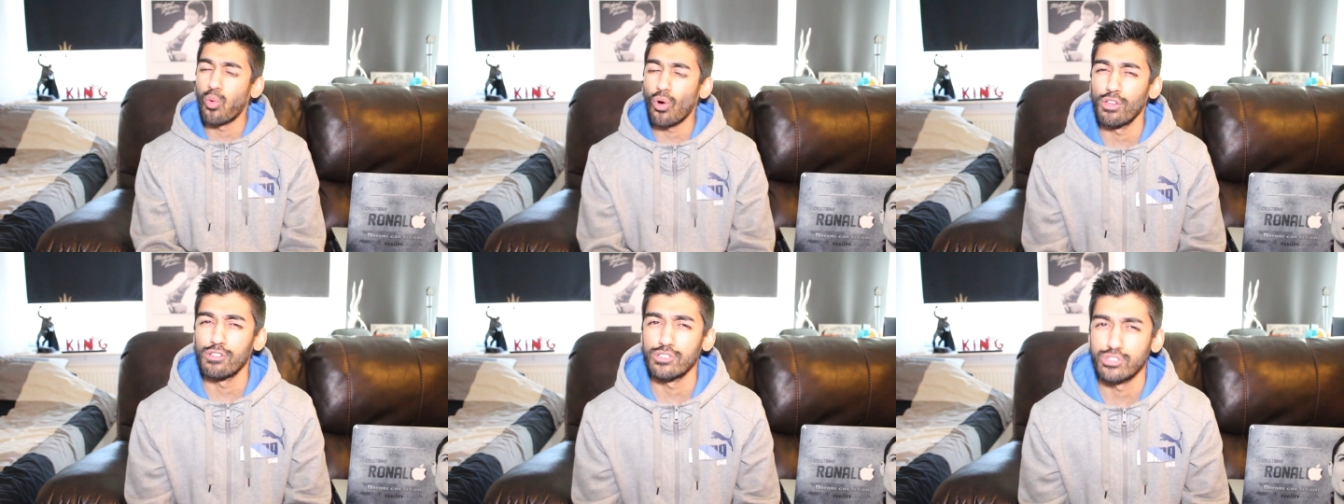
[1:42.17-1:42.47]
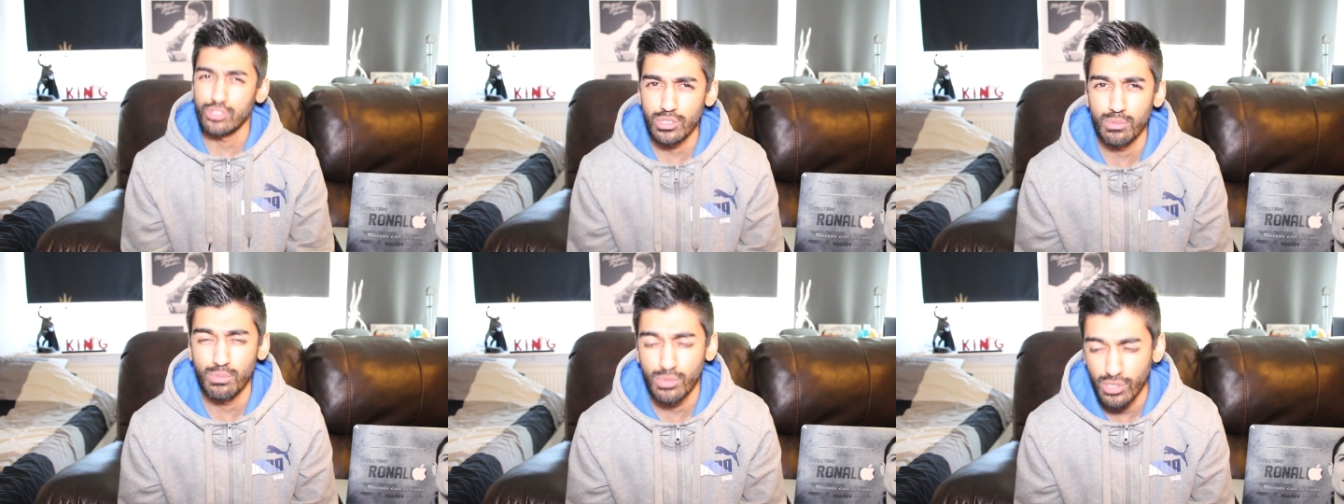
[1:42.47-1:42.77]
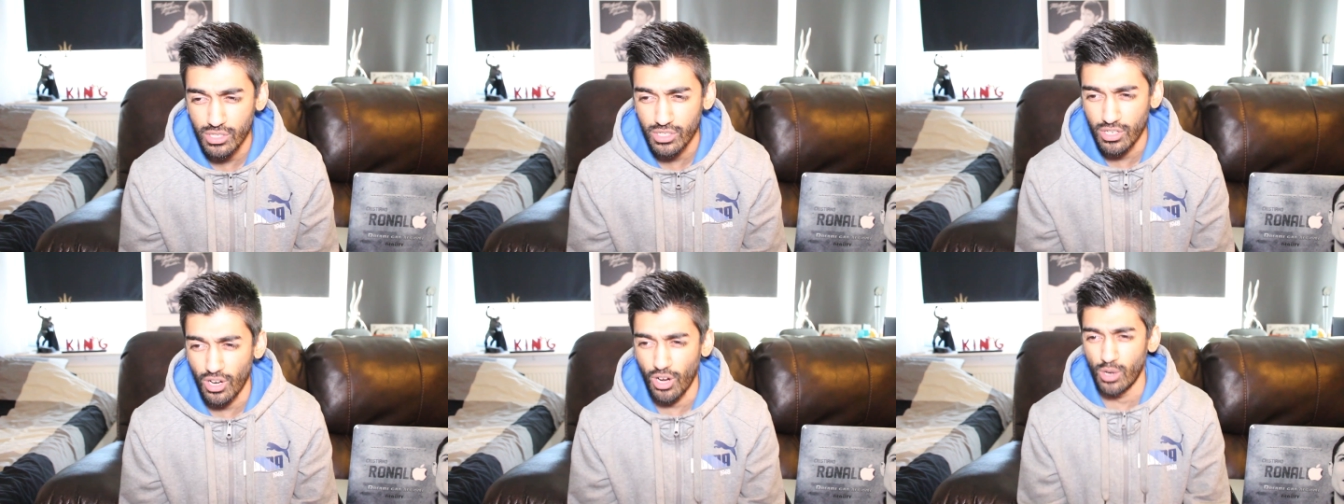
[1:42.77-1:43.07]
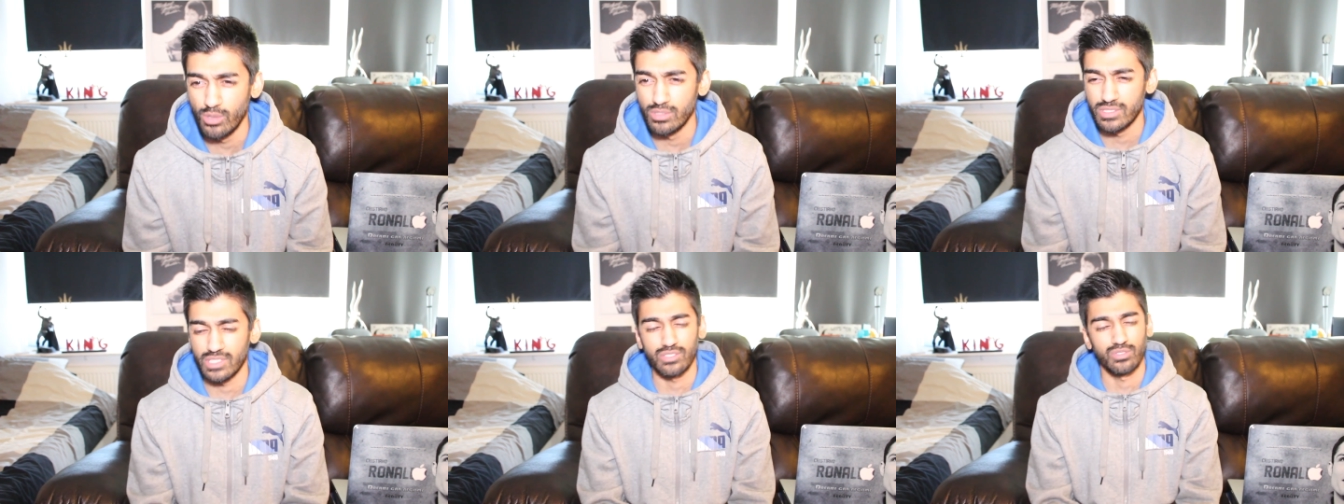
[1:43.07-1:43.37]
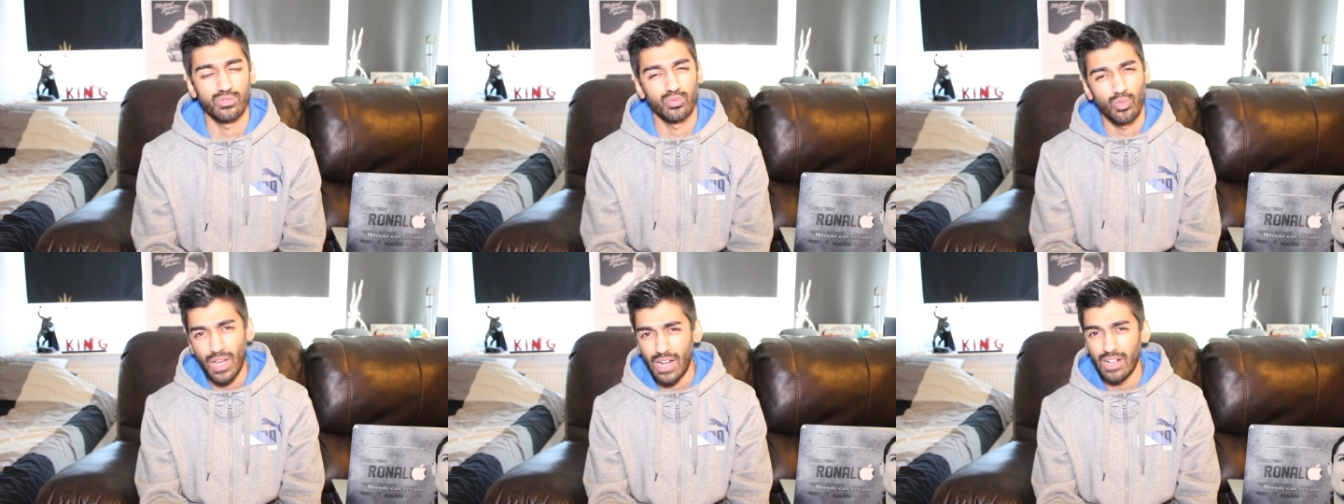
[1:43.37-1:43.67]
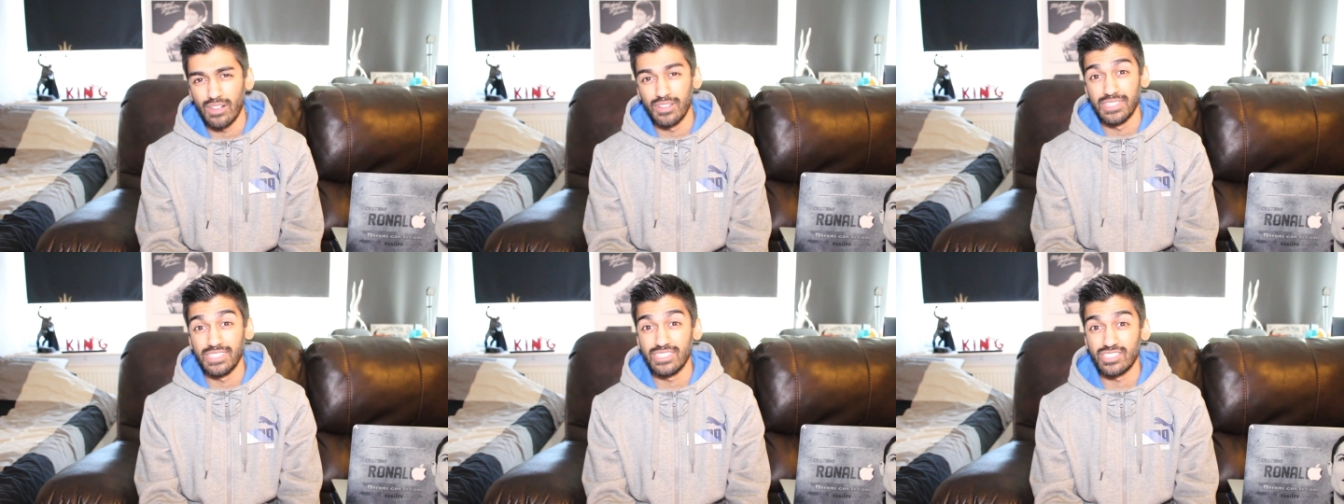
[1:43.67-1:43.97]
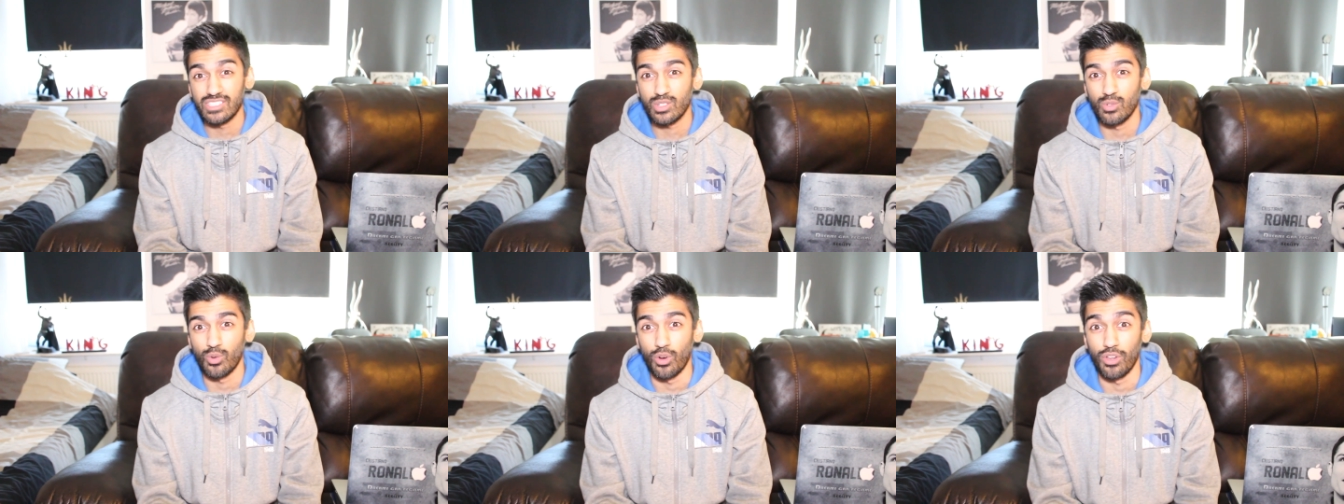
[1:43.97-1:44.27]
one or two more goals as well. He
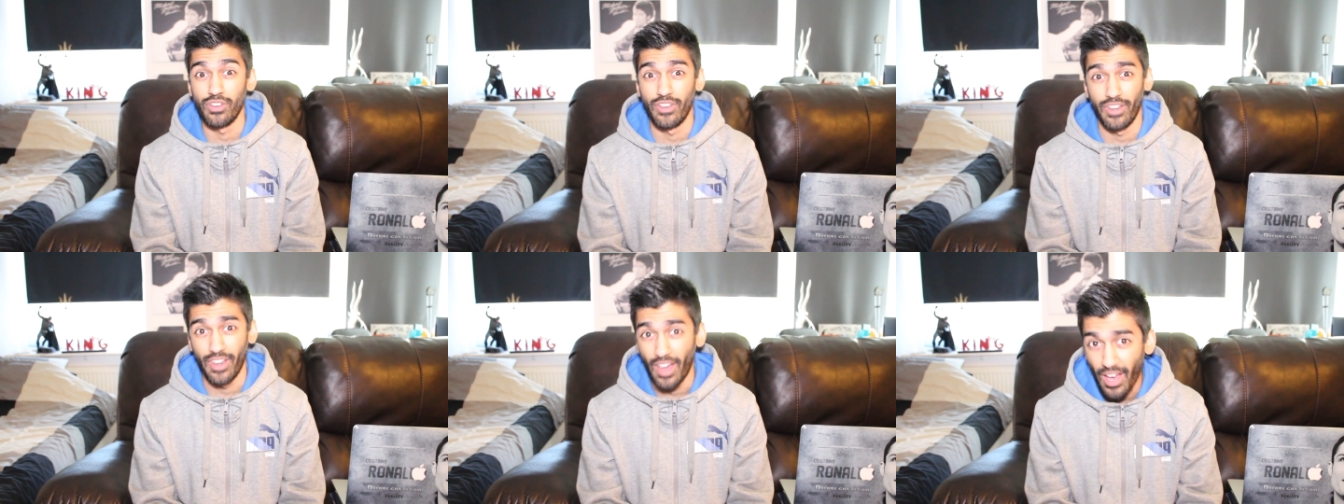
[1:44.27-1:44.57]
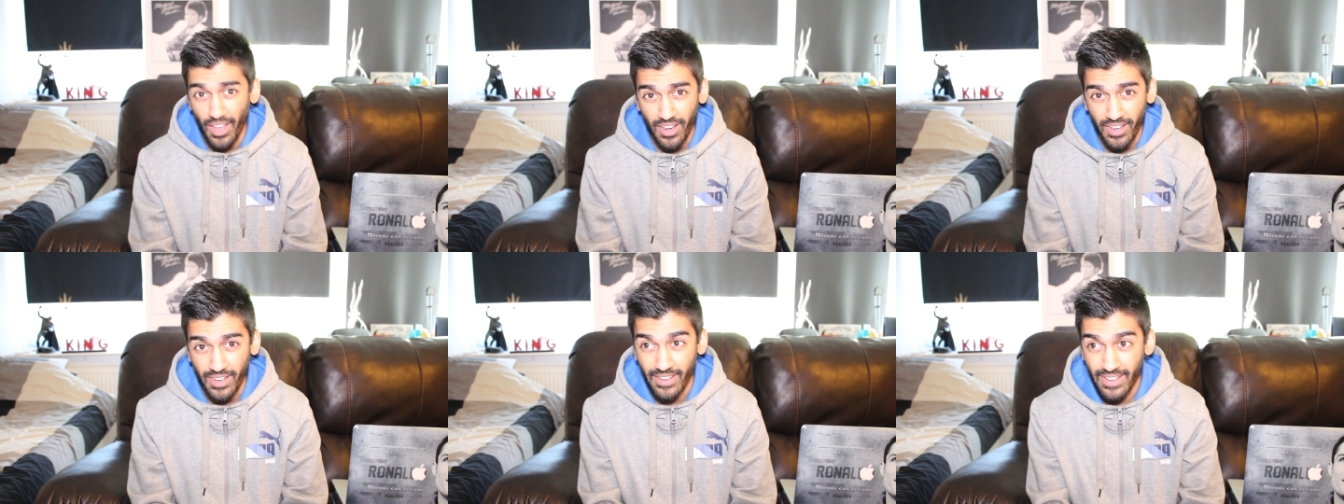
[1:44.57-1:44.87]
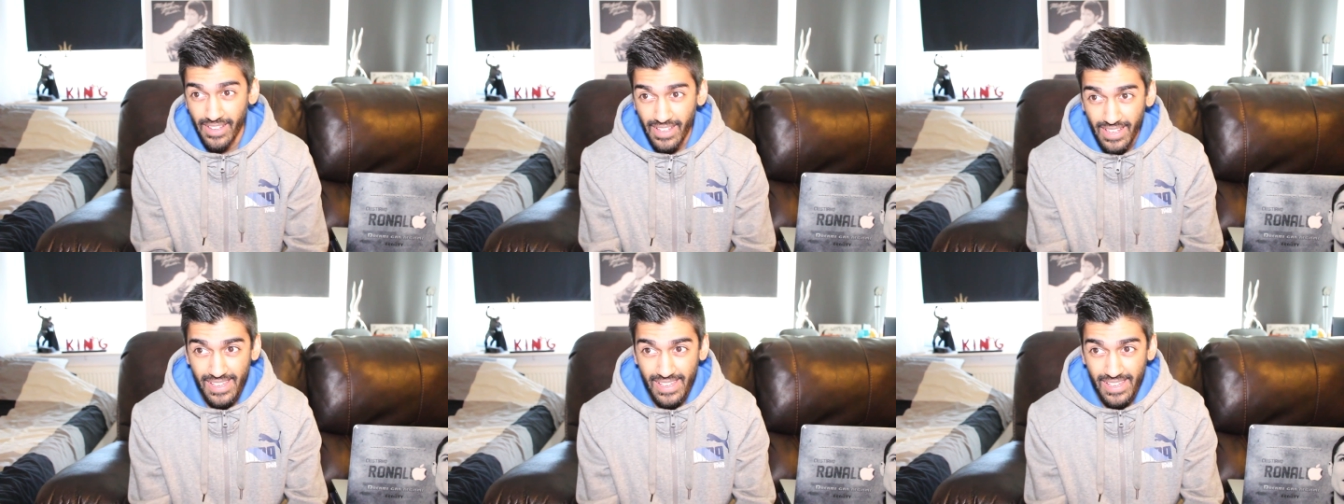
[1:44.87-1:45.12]
scored none.